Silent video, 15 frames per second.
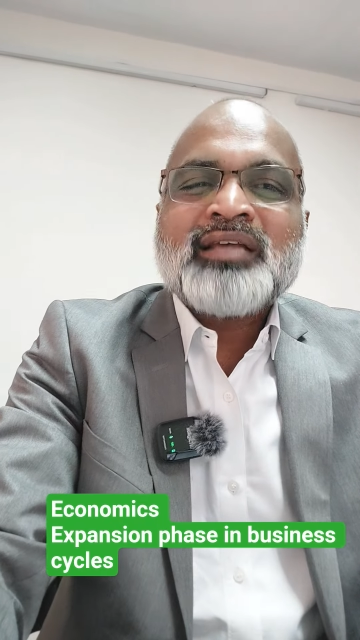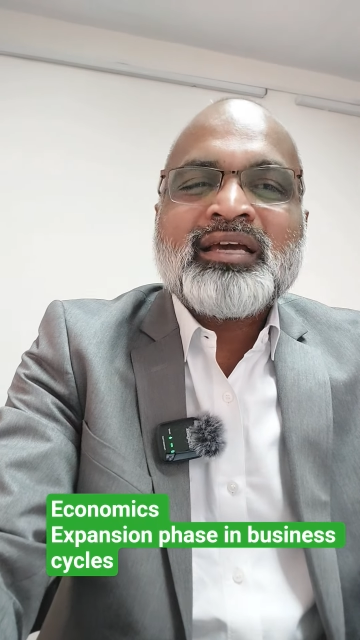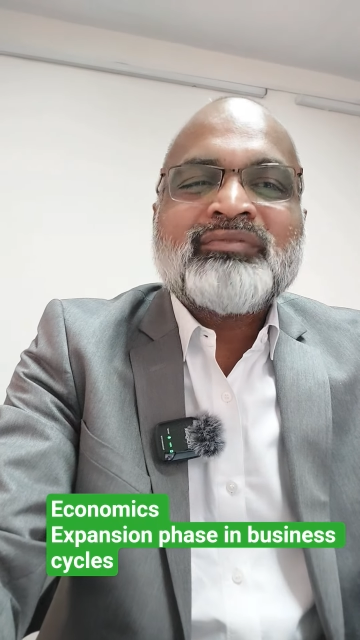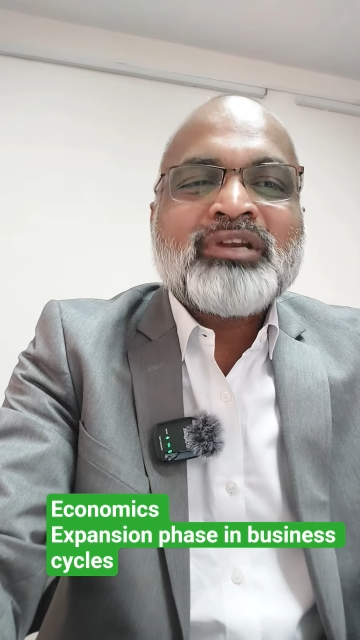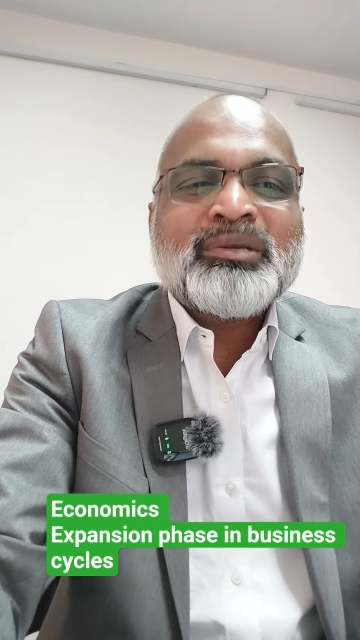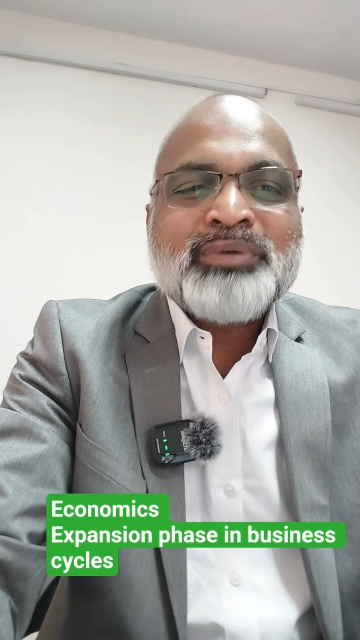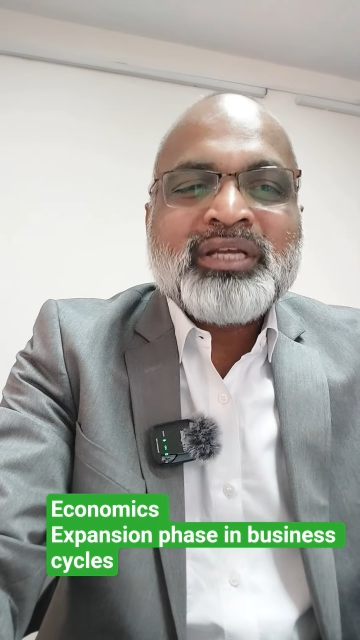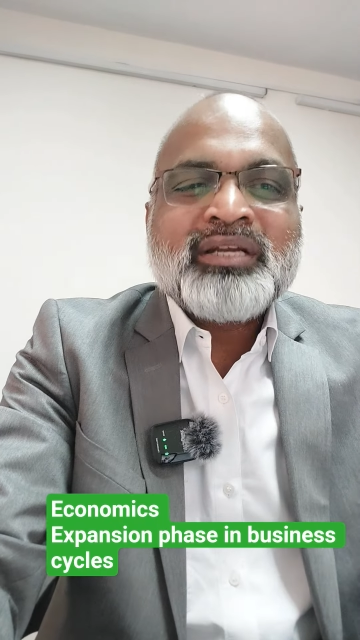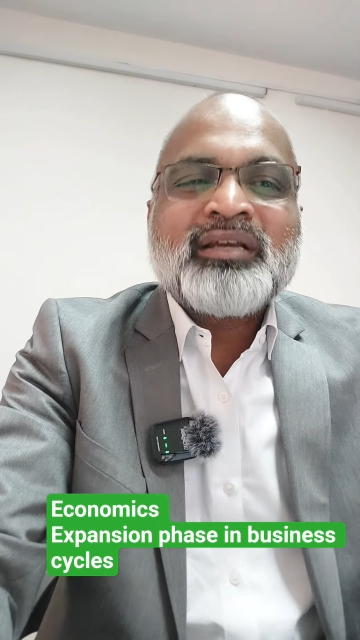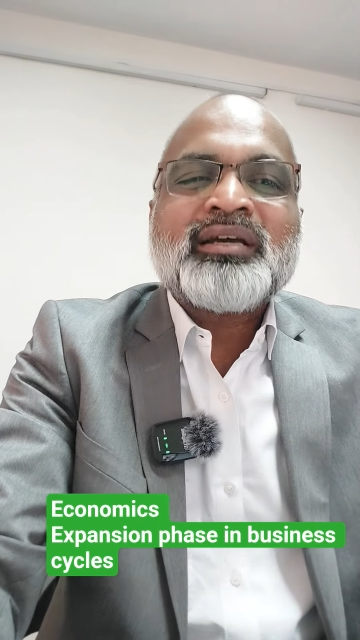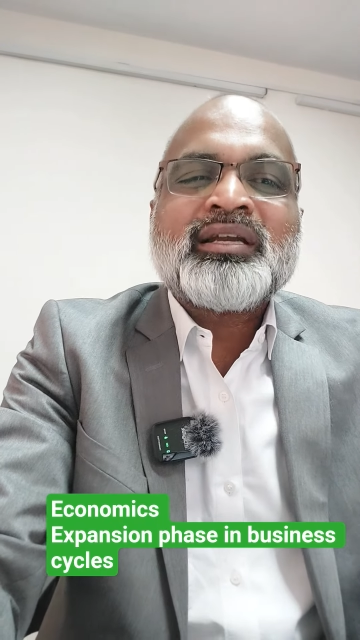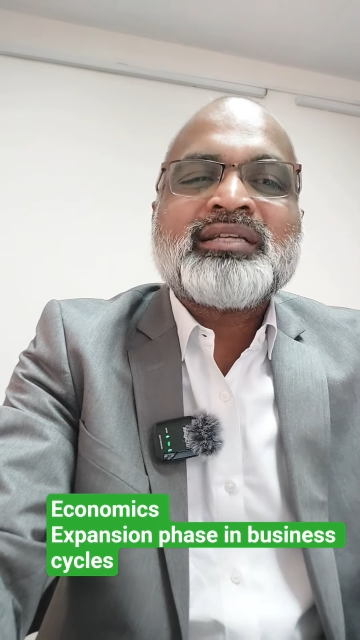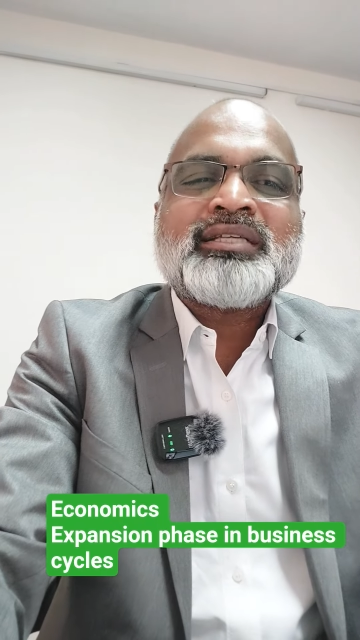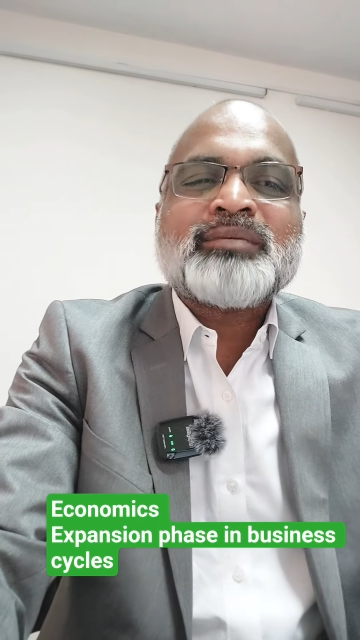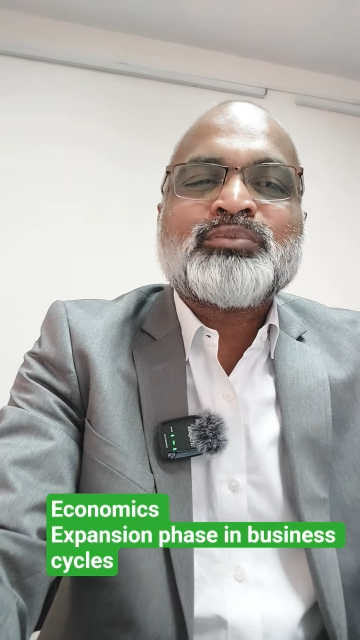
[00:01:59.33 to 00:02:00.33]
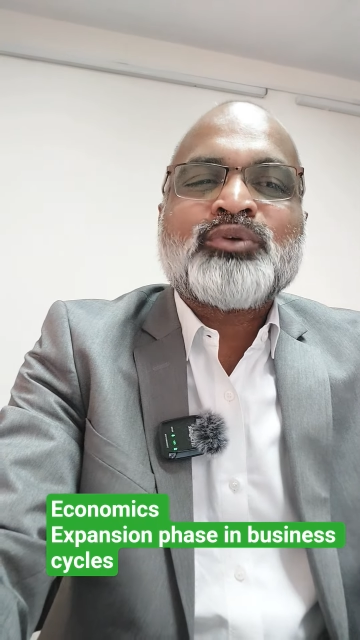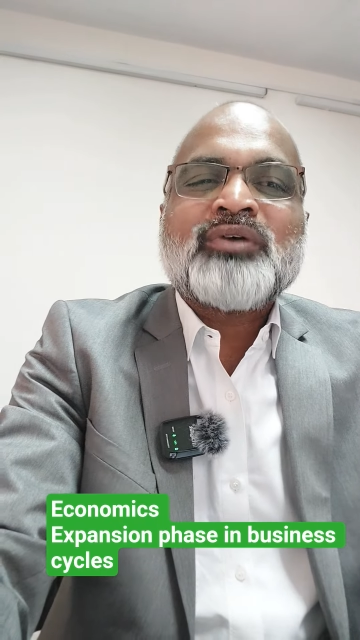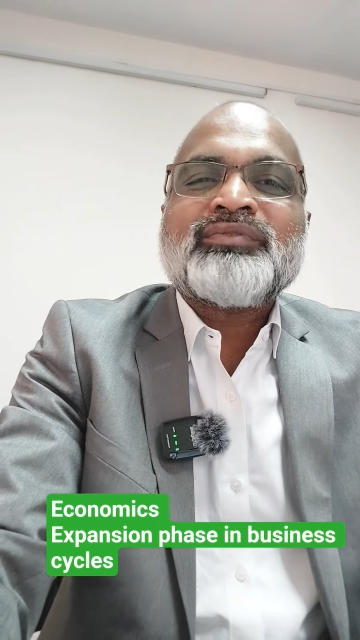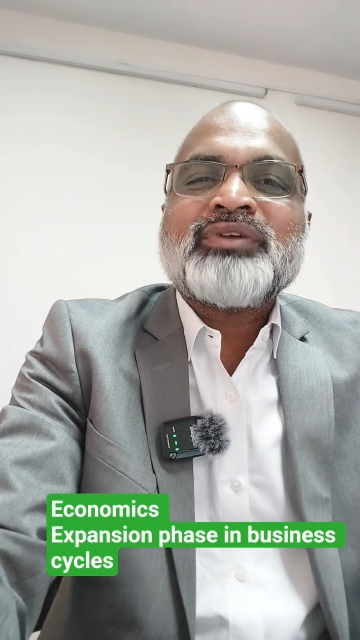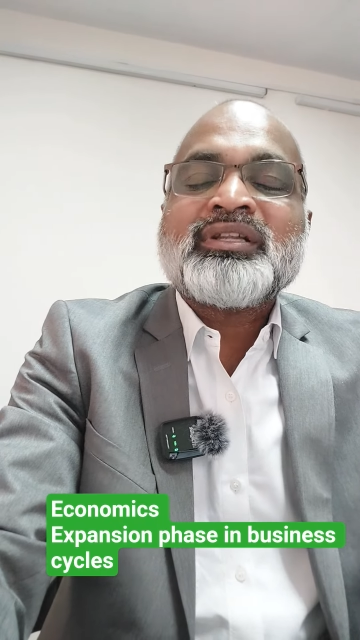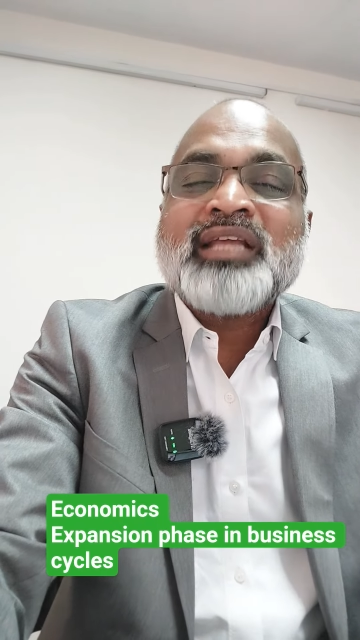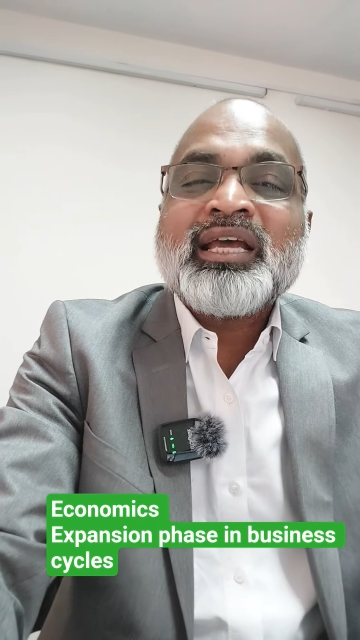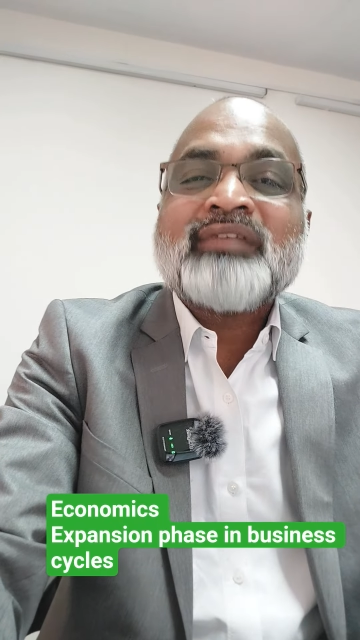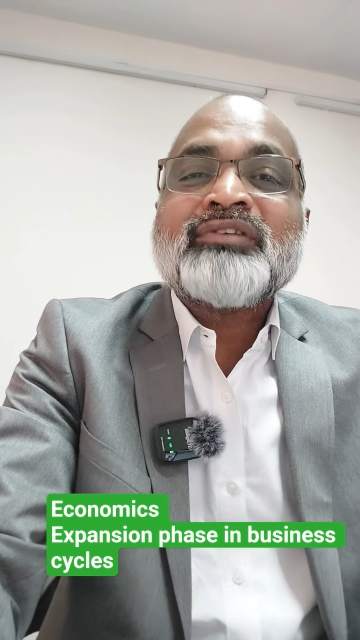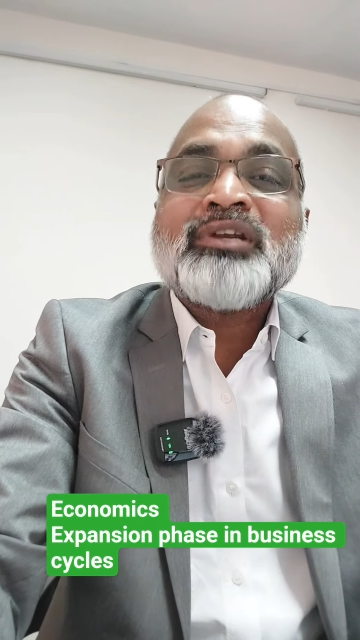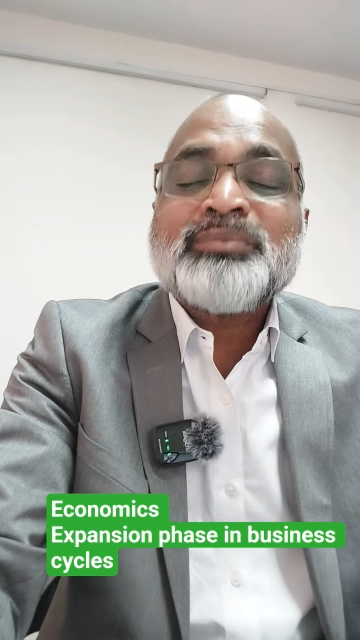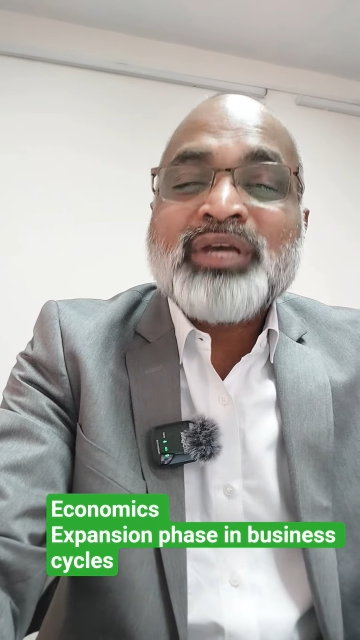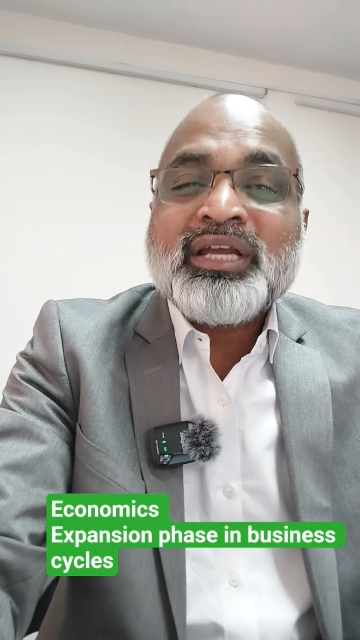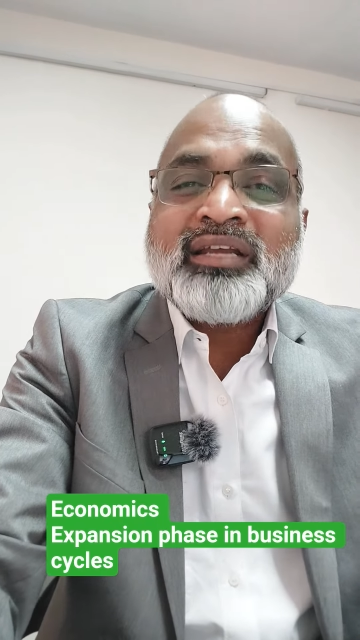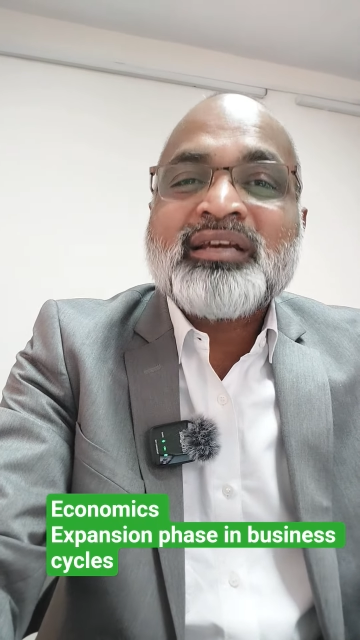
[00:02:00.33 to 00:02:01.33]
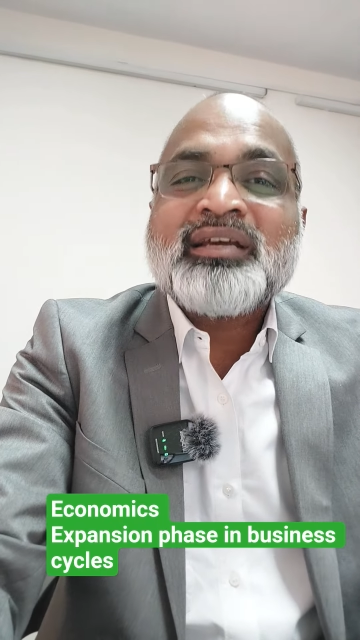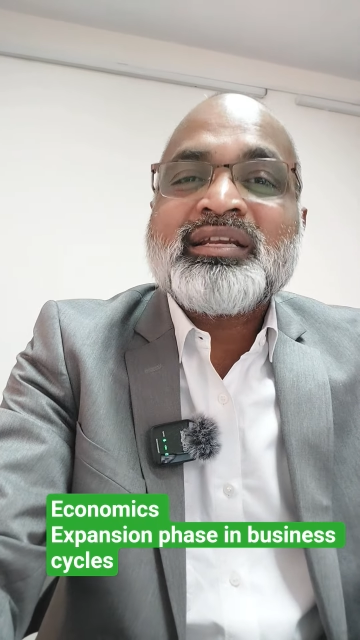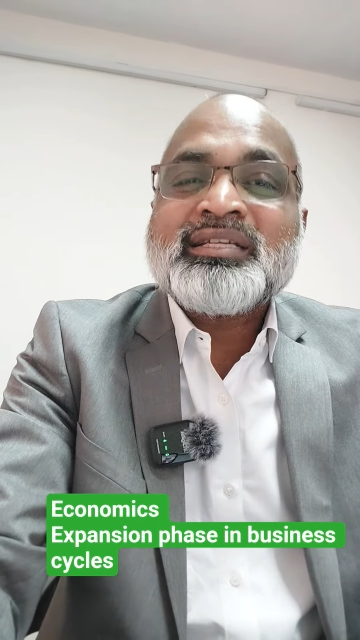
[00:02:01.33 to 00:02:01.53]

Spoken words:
there will be an increase in profit, there will be an